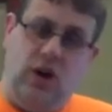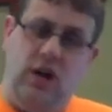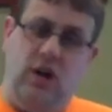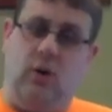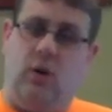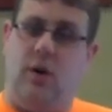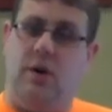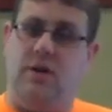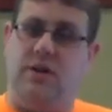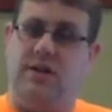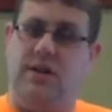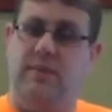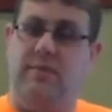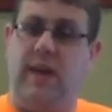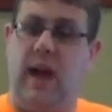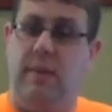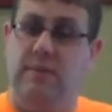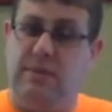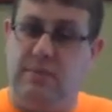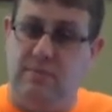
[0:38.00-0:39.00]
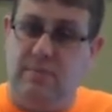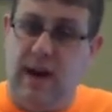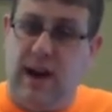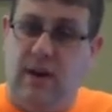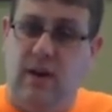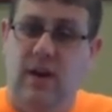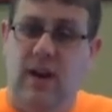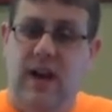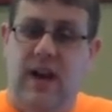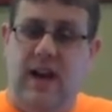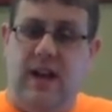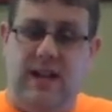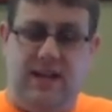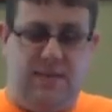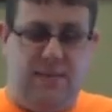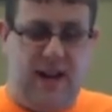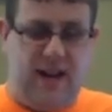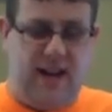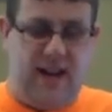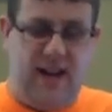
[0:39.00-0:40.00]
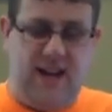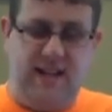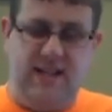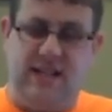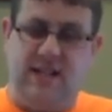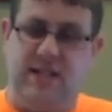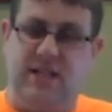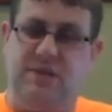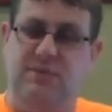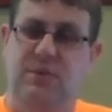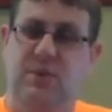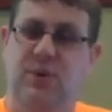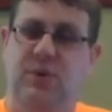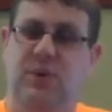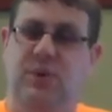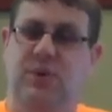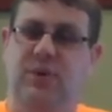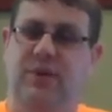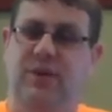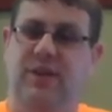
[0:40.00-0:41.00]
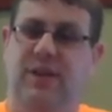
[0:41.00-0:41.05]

or sometimes metal and to make it nice and smooth.